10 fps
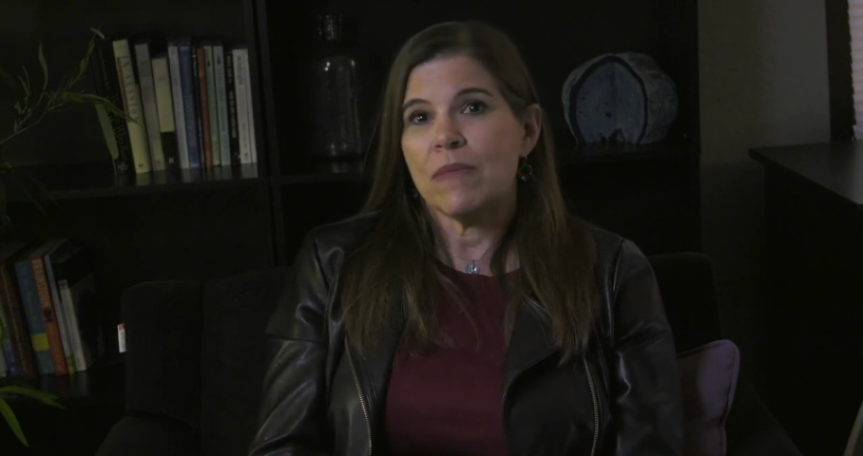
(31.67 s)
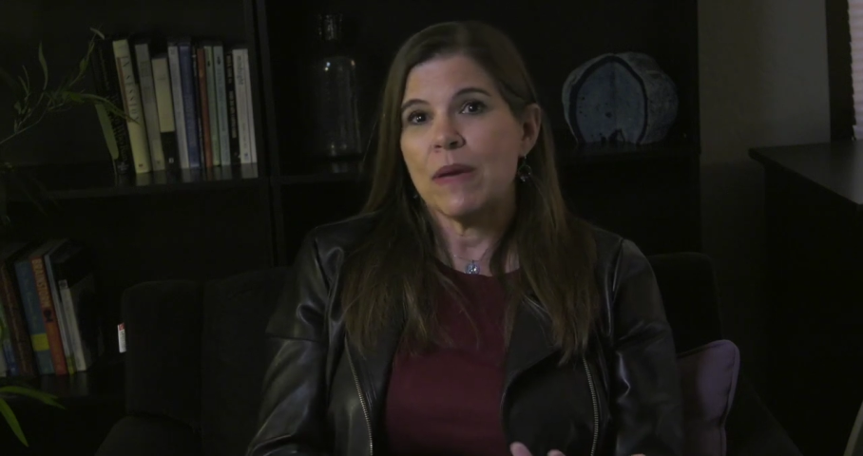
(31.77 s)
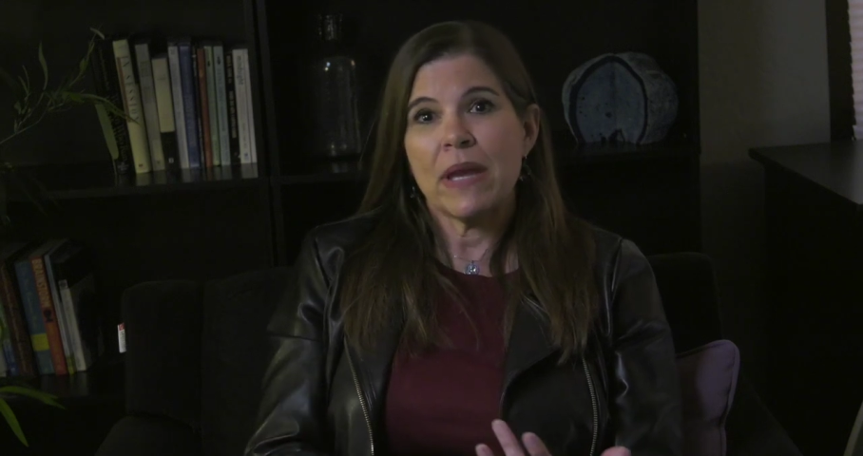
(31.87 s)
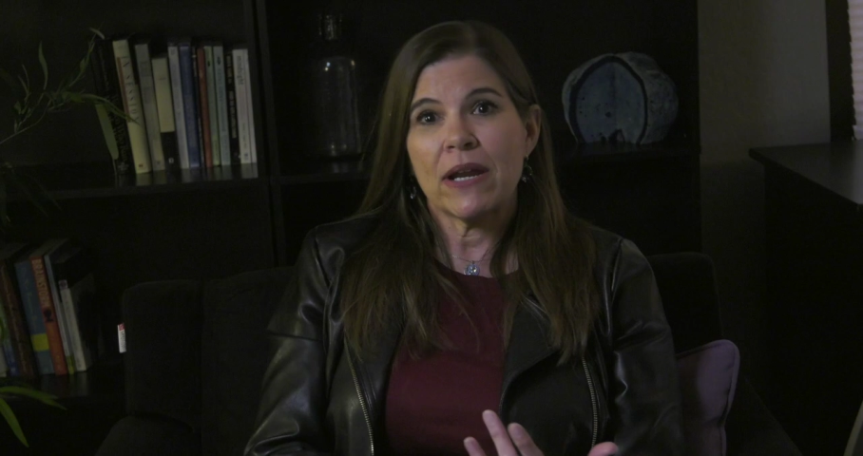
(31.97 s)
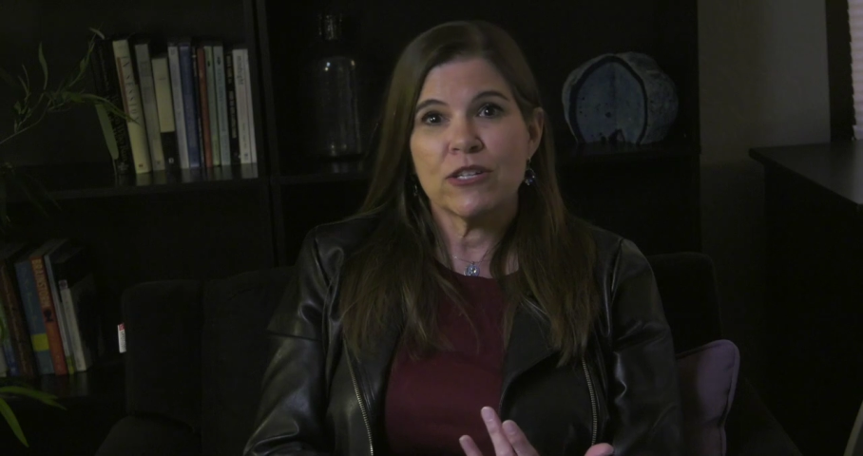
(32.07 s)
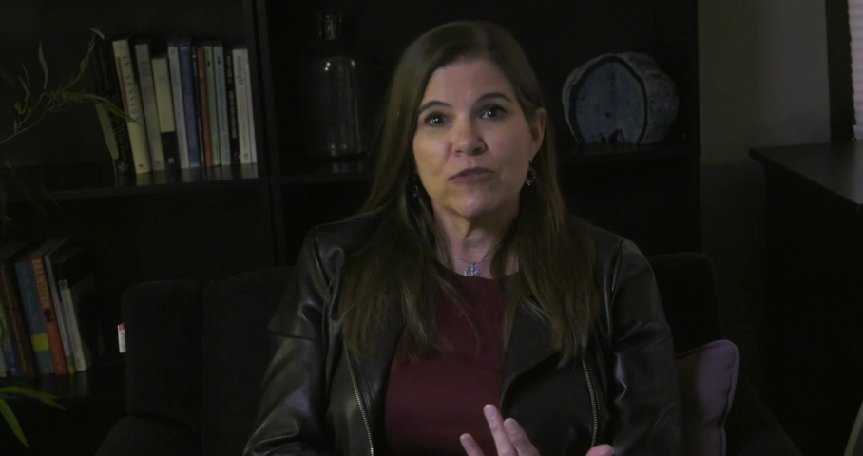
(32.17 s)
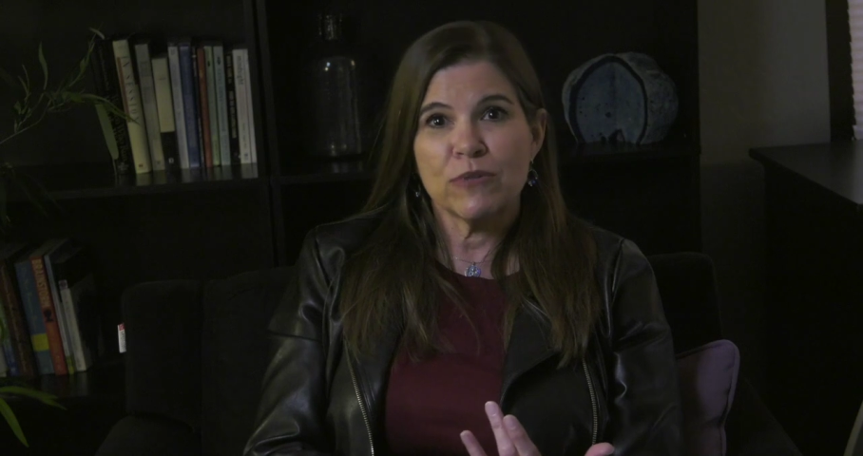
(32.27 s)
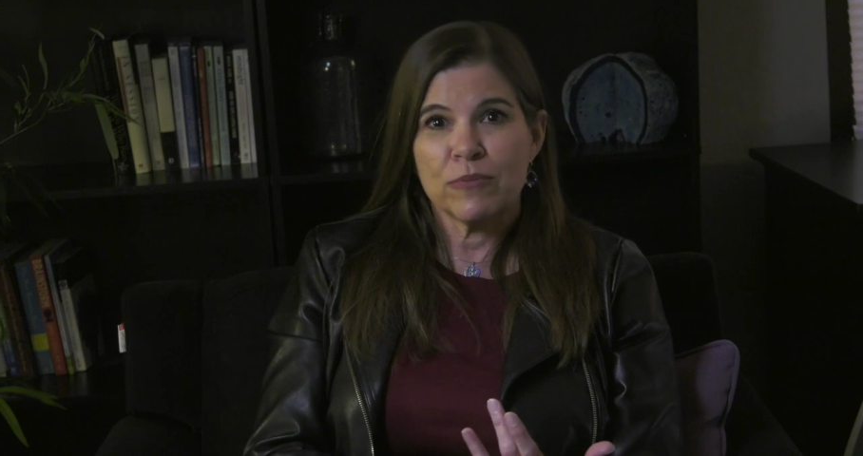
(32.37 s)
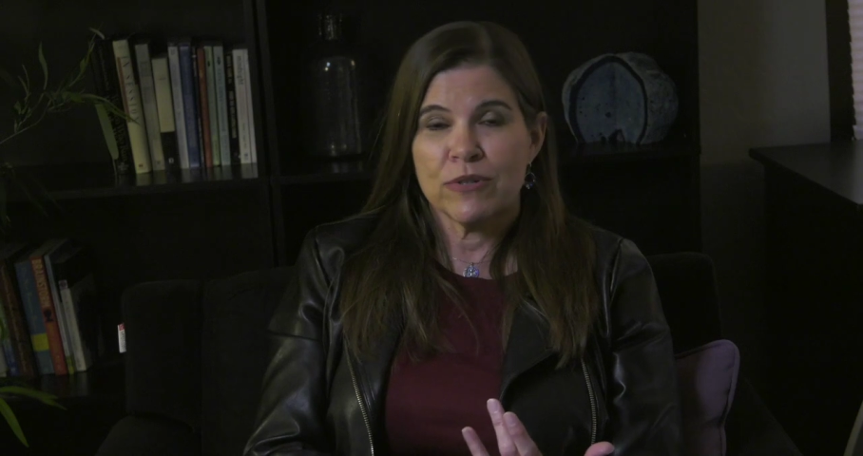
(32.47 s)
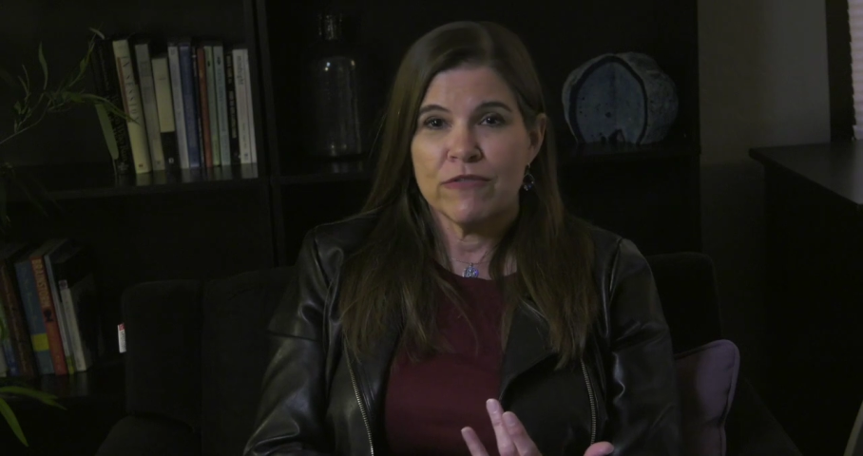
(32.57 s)
my parents
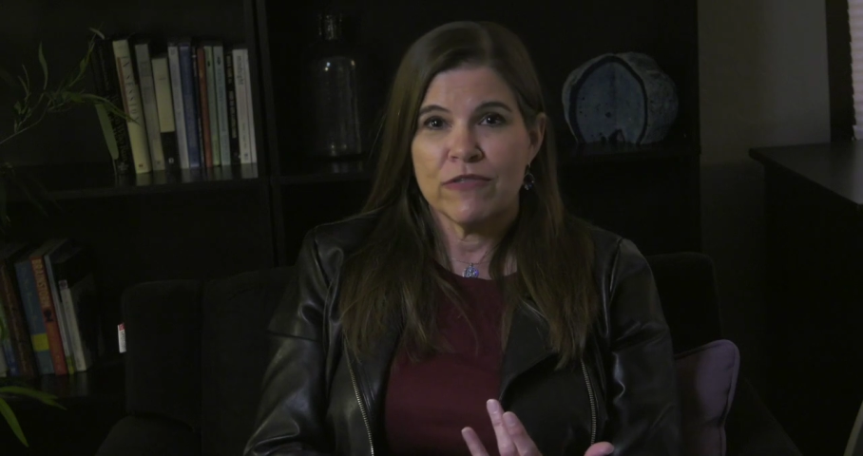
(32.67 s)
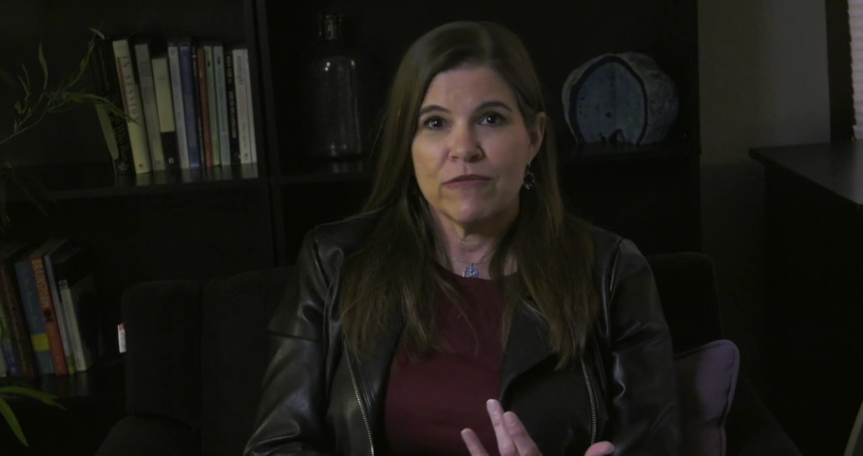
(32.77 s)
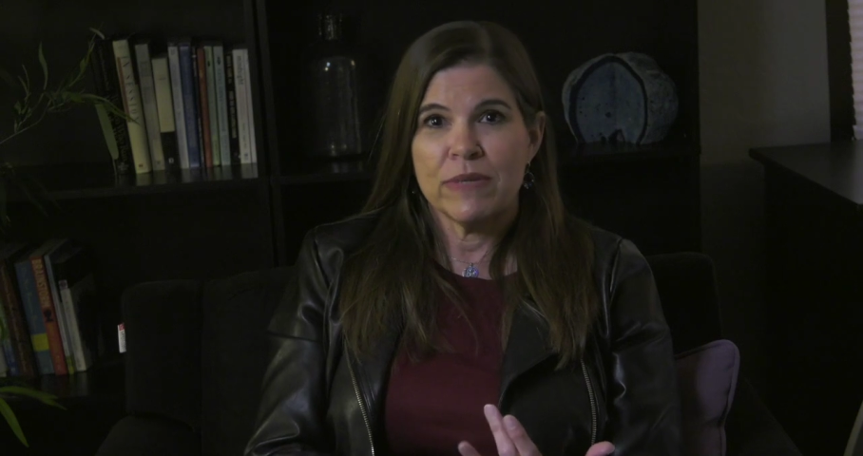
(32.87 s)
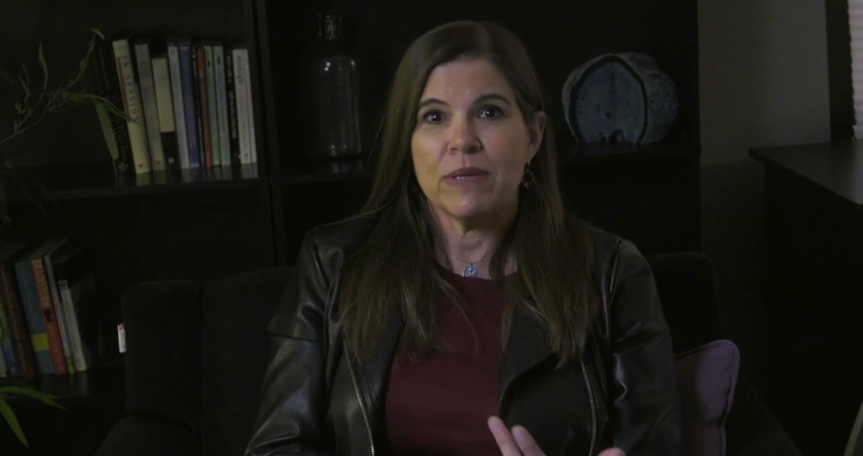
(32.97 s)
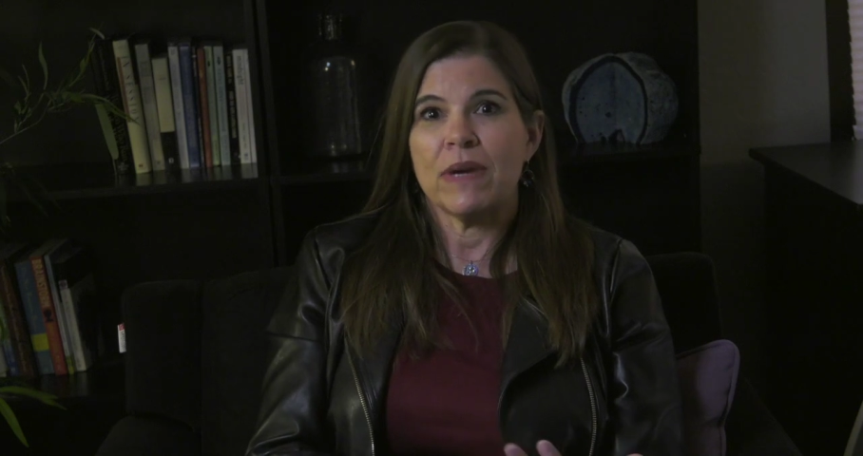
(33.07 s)
will approve of me,